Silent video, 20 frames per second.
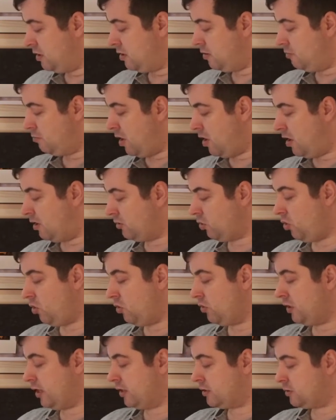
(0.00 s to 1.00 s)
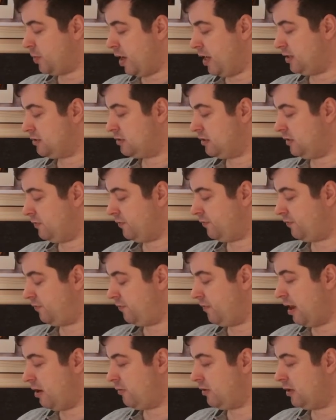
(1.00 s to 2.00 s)
Maldon, expensive,
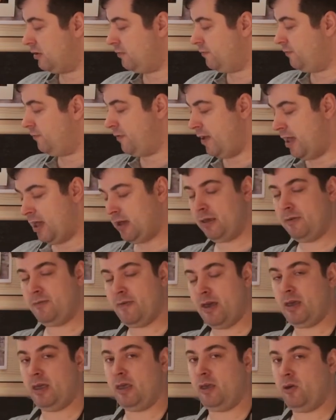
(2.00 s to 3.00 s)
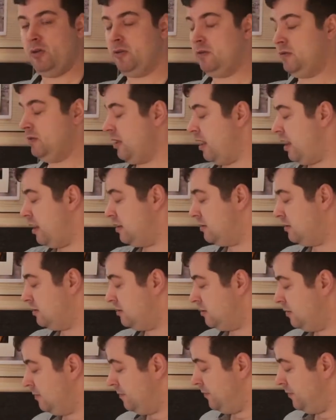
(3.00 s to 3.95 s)
very, very, very good taste.